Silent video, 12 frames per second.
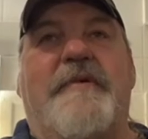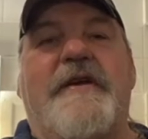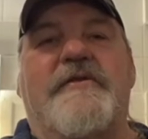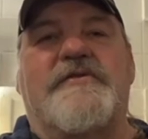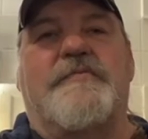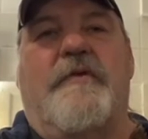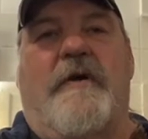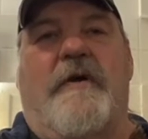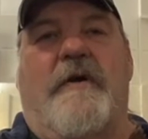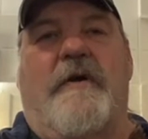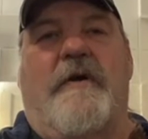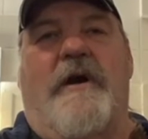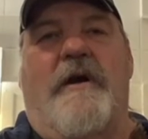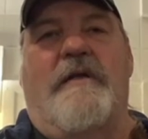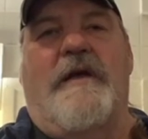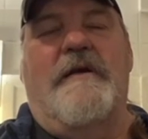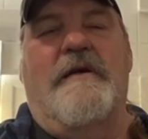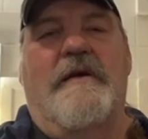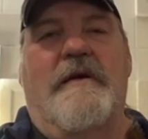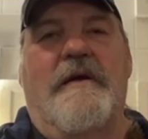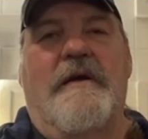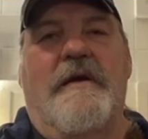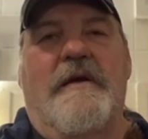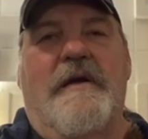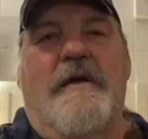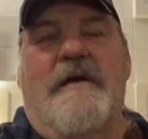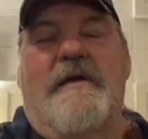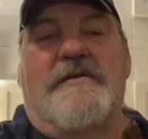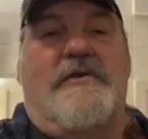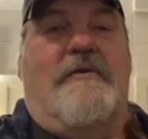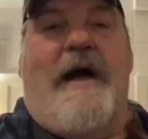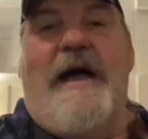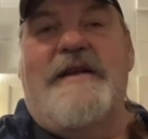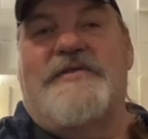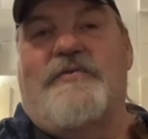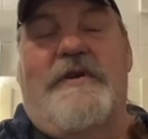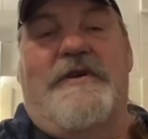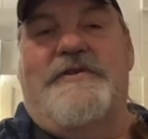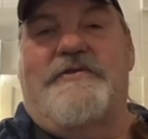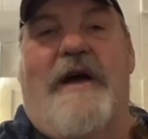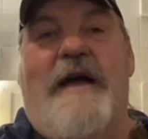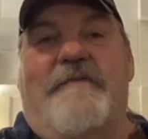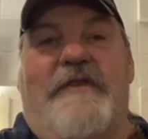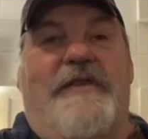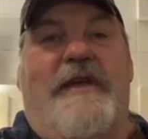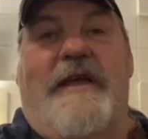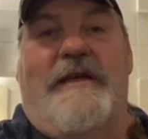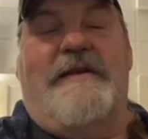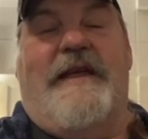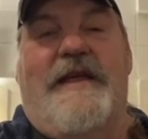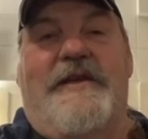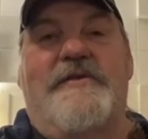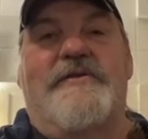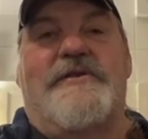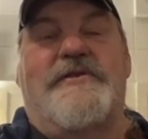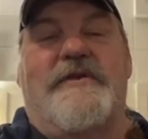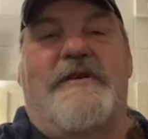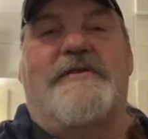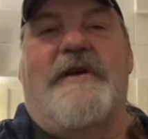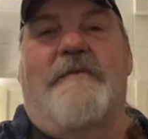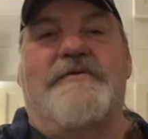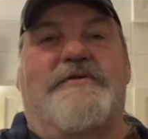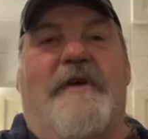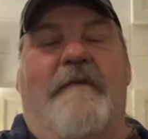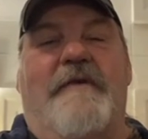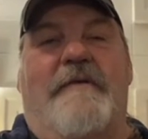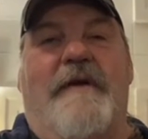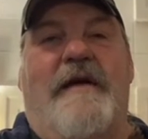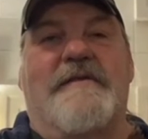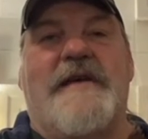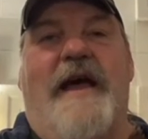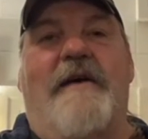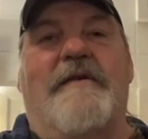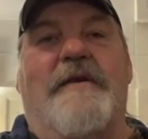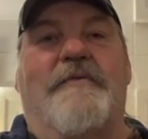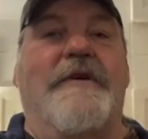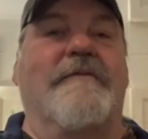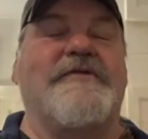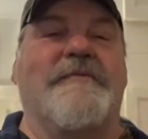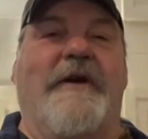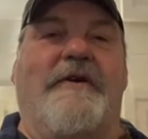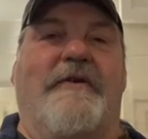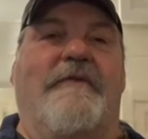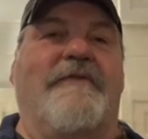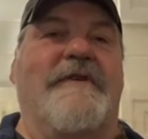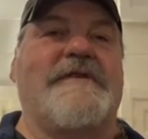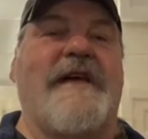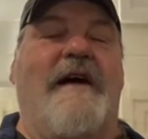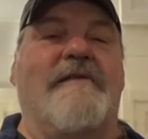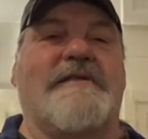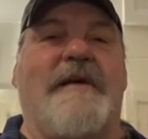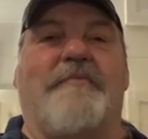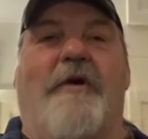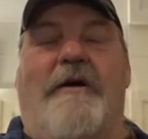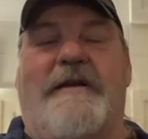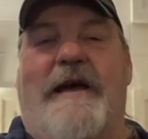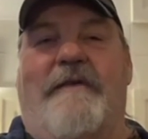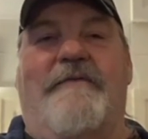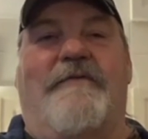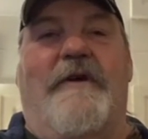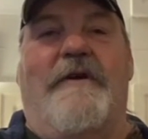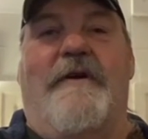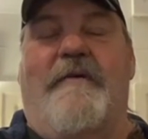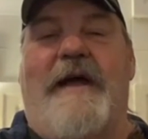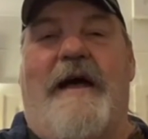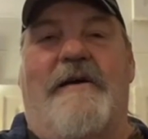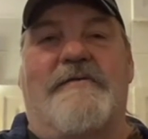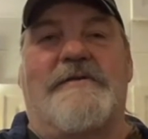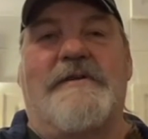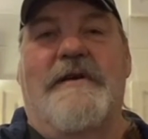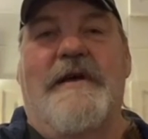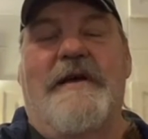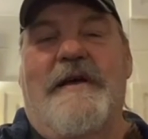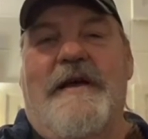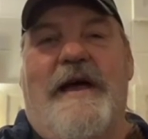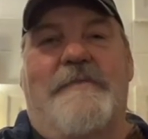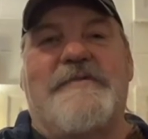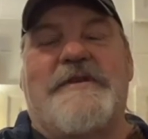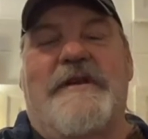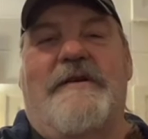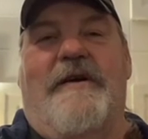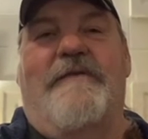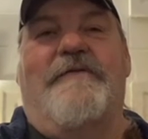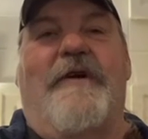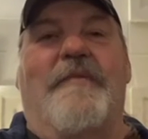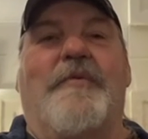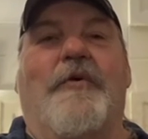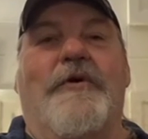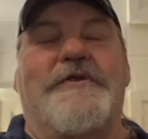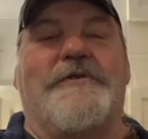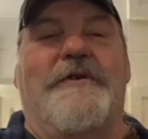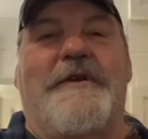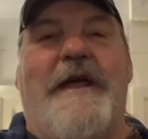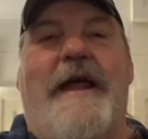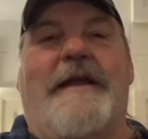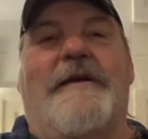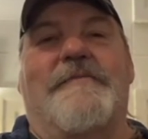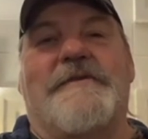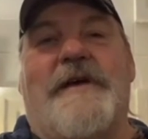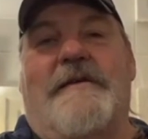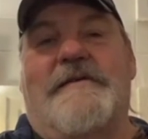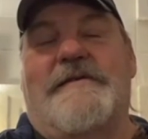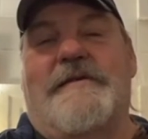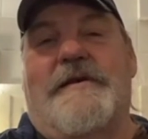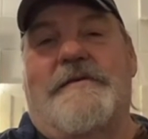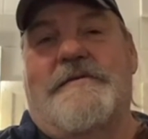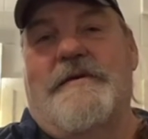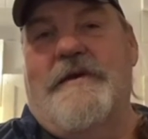Petersburg from Charlotte. So I just wanted to drive the thing and get used to it. So I was driving around town. And I went over to my girlfriend's house. I parked out in front of her house. I'm sitting on her front porch, and her dad comes out and says,